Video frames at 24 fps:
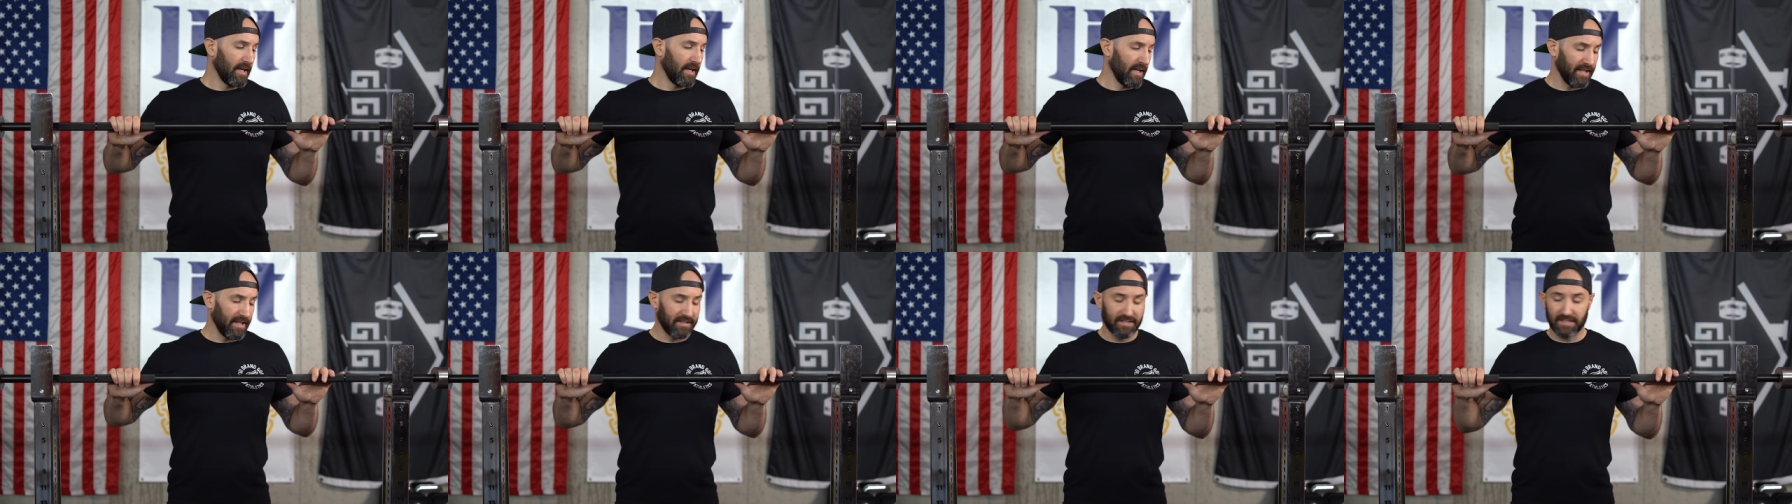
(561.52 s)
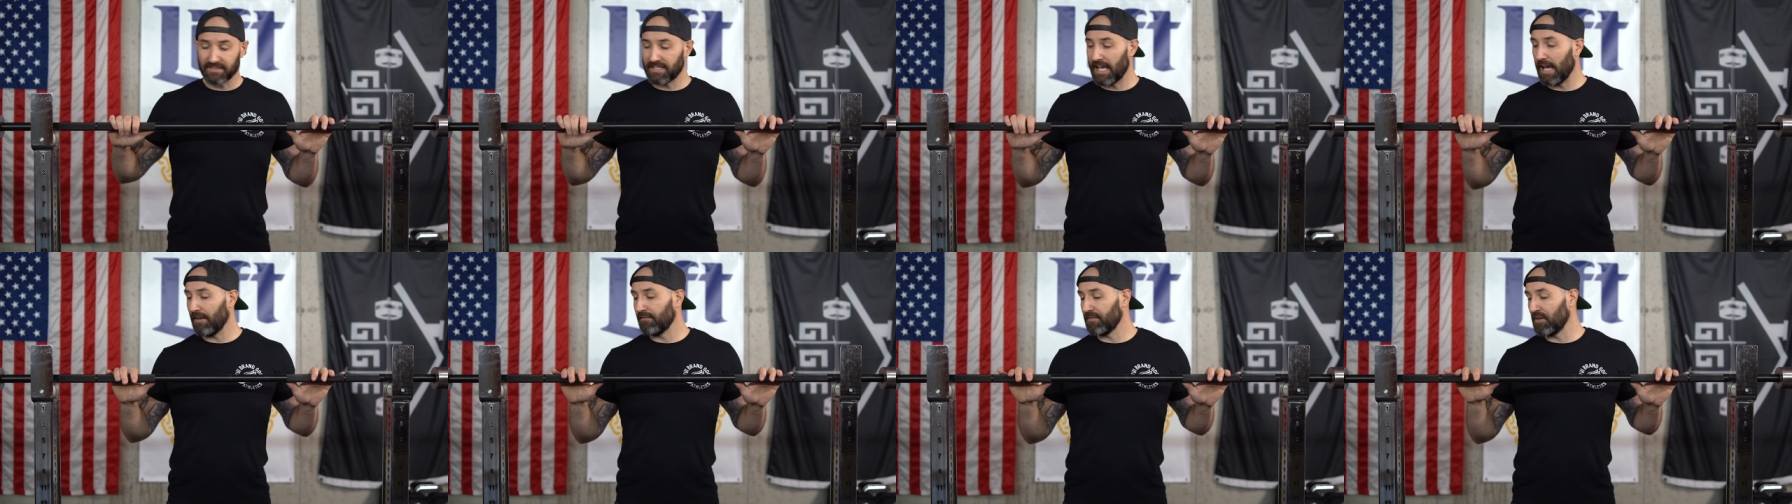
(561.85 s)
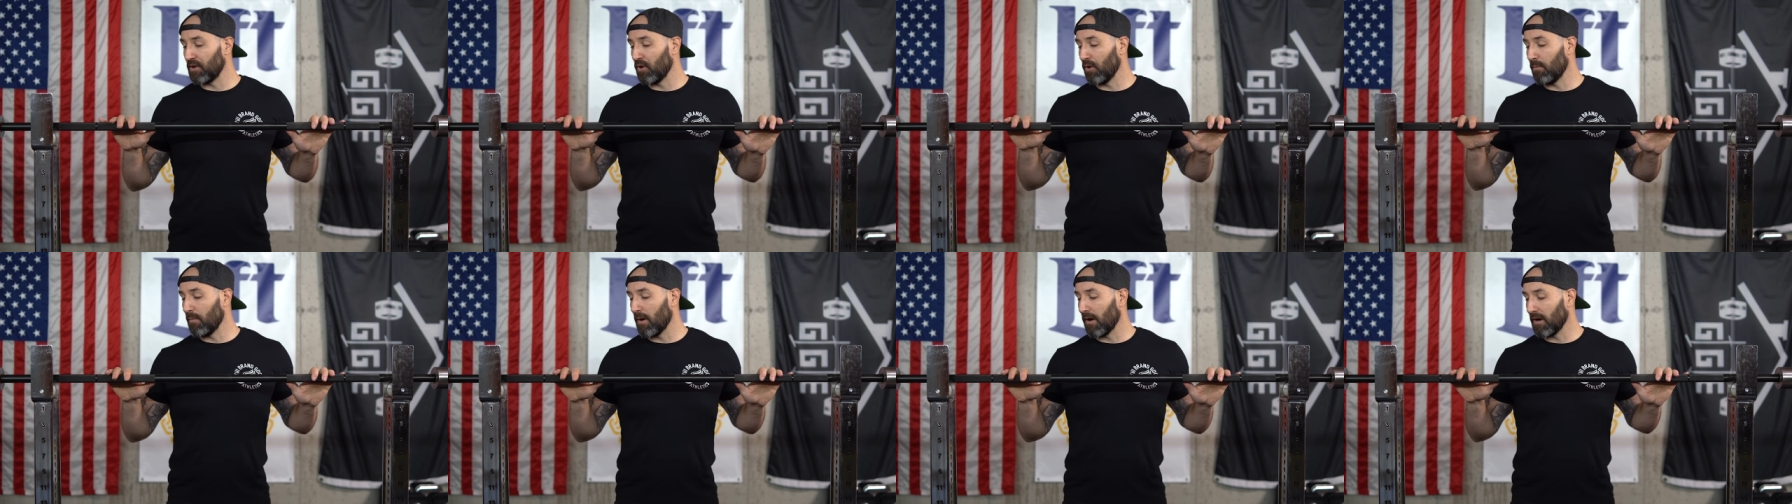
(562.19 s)
It does have
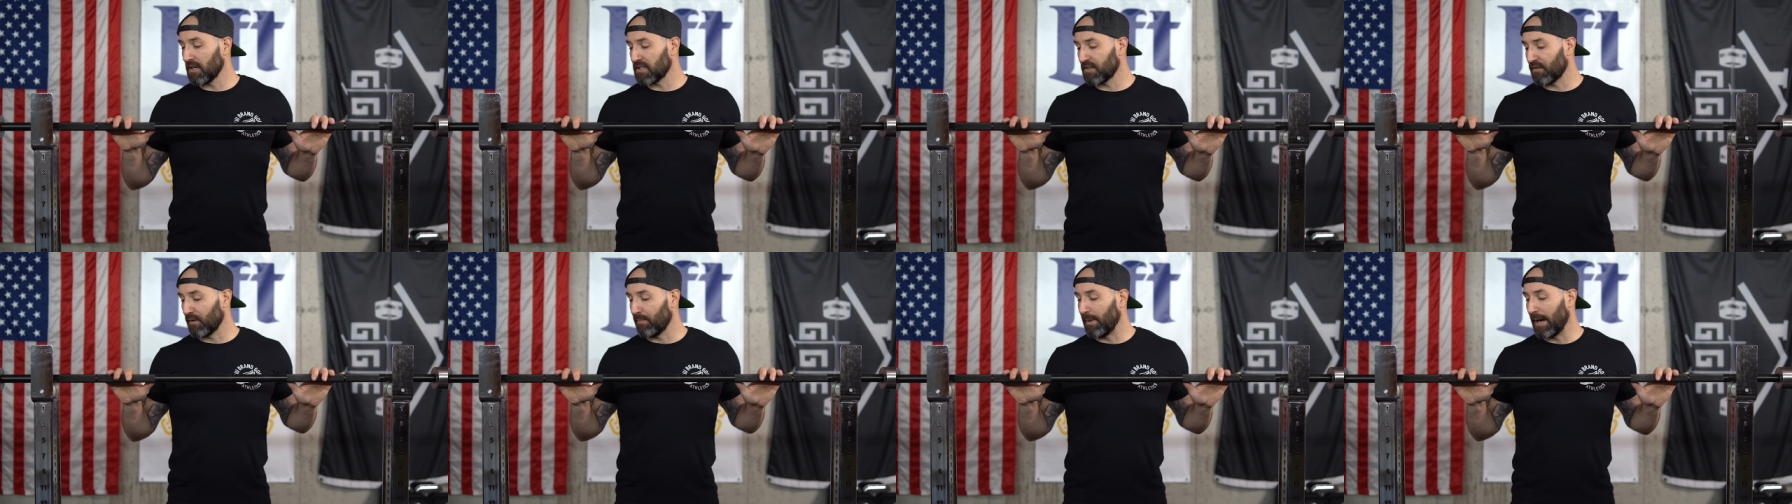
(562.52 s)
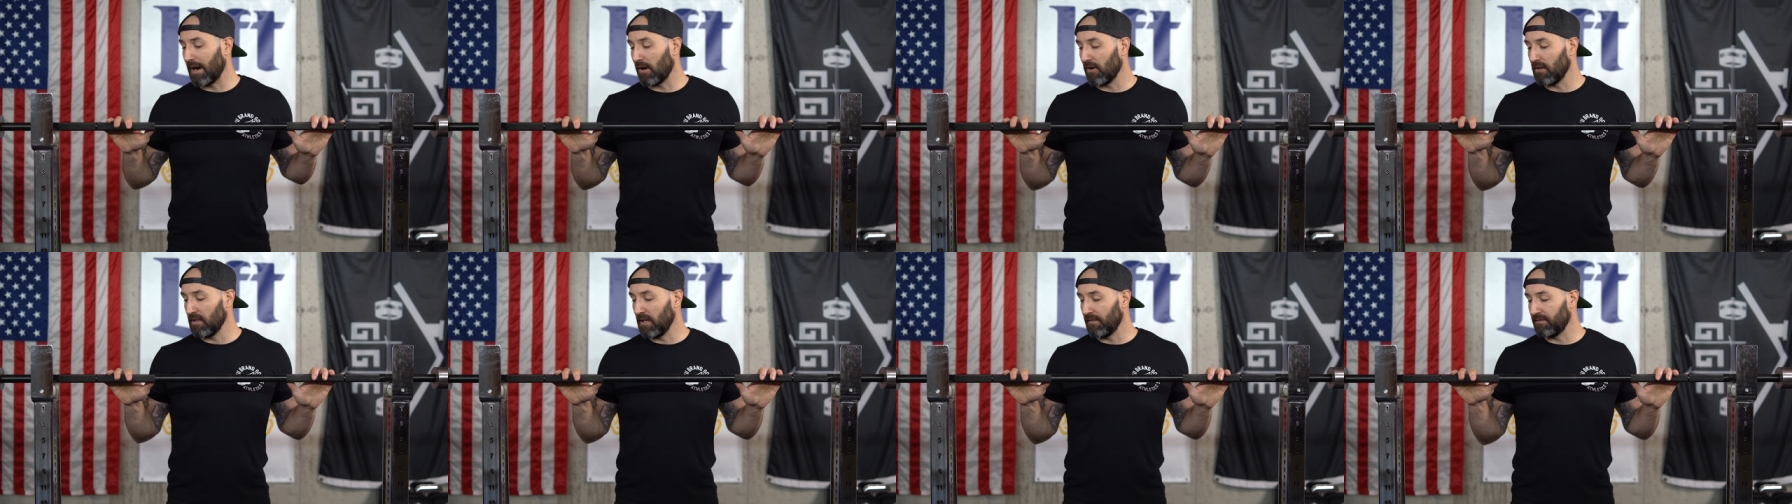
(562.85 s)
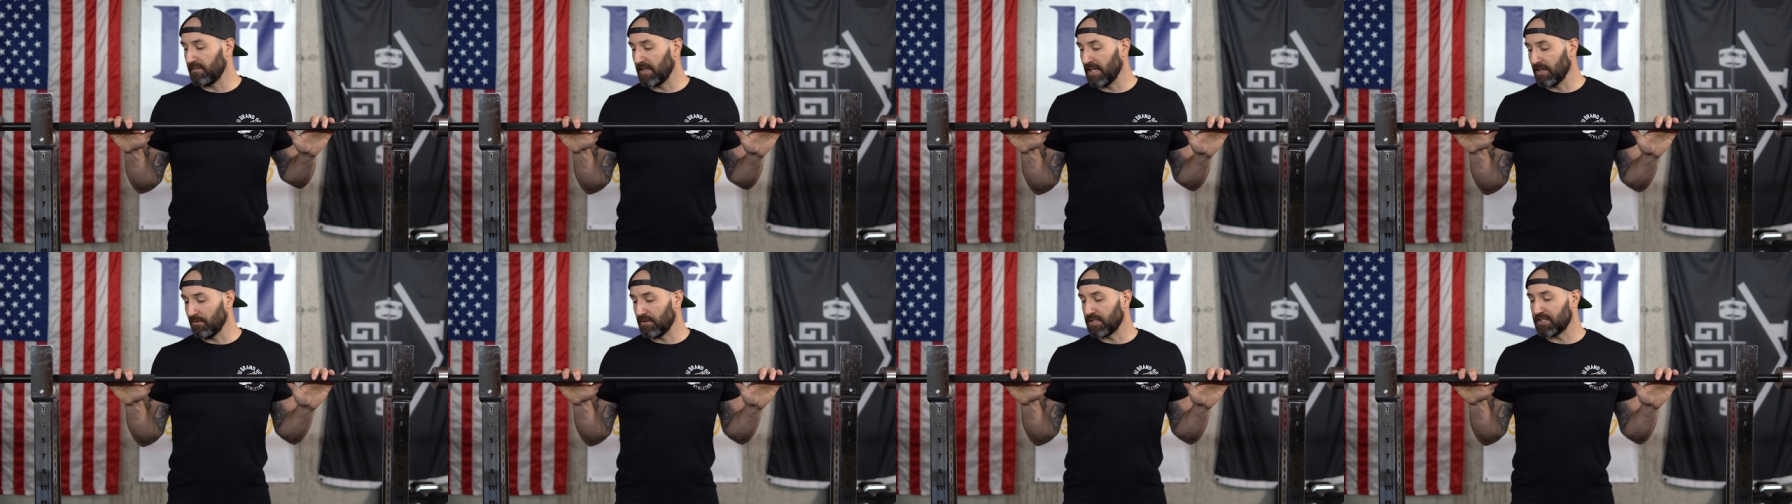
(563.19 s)
knurl marks for
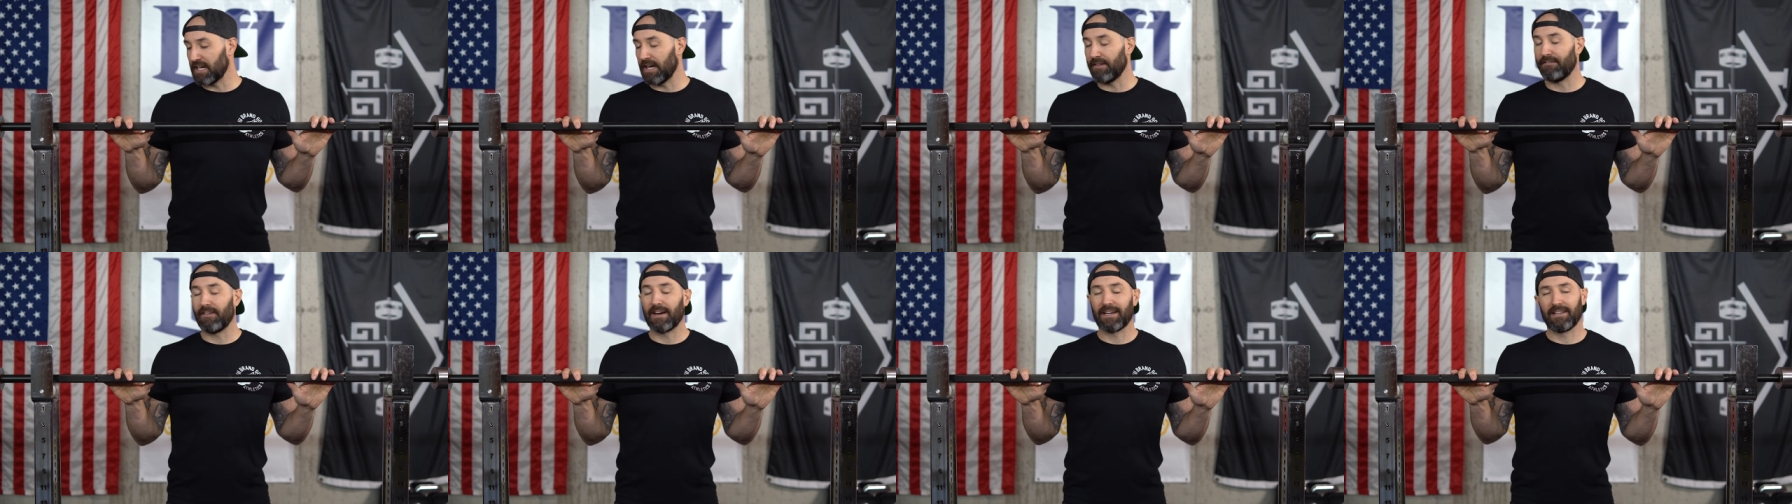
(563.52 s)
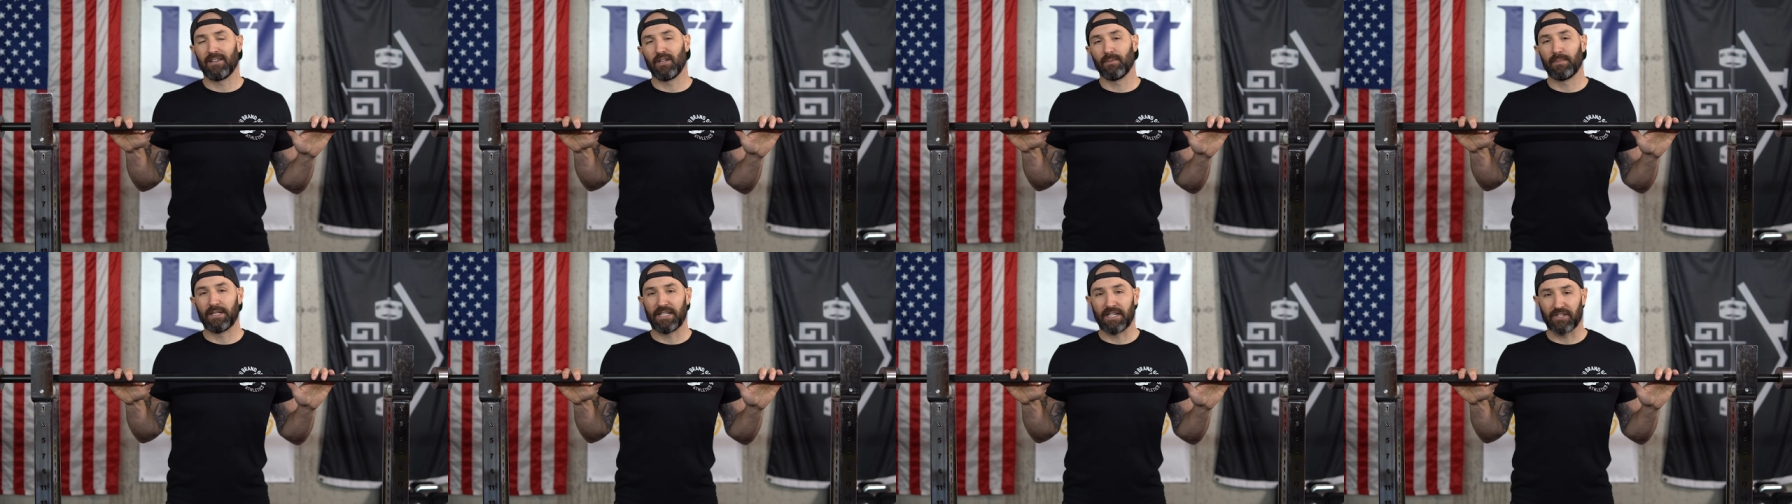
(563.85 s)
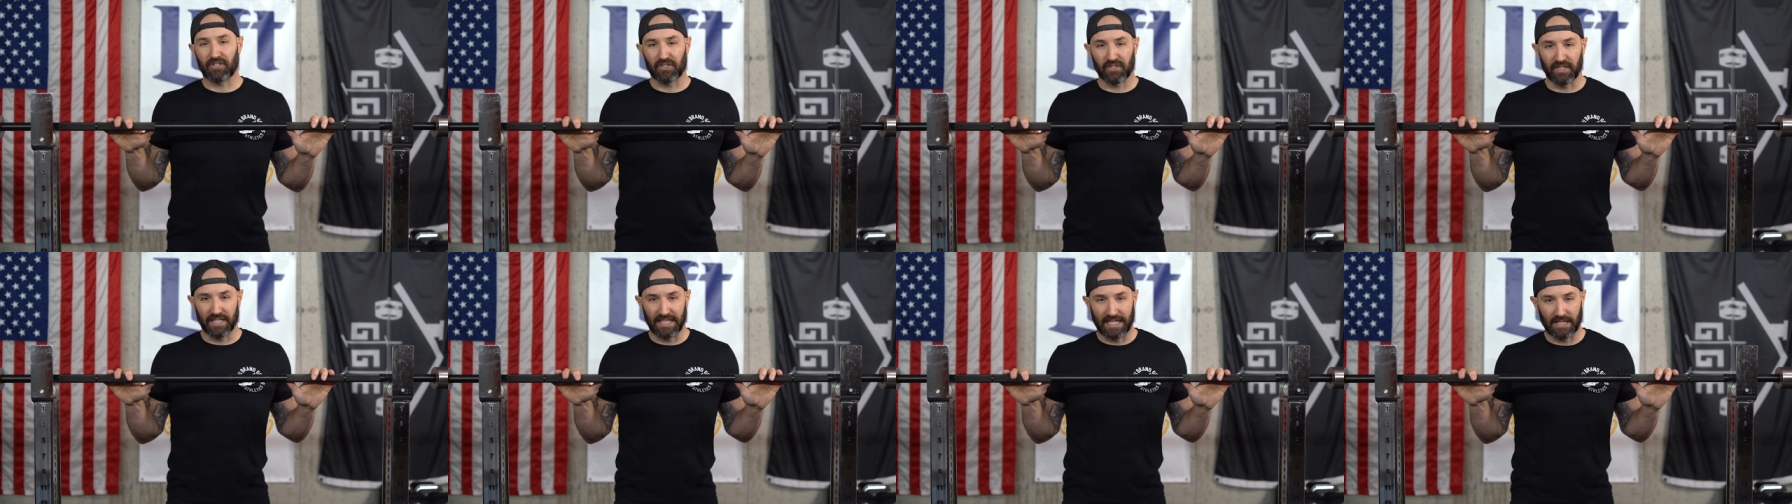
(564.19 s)
powerlifting, which I find a little bit
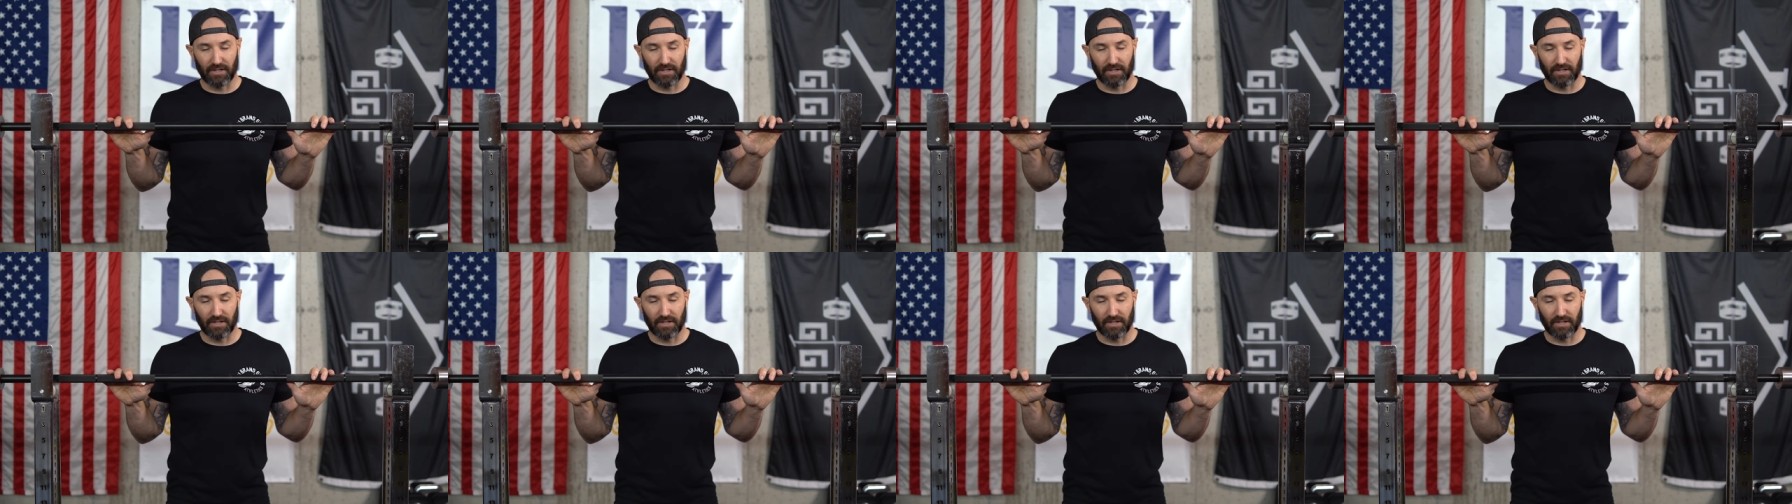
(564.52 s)
interesting.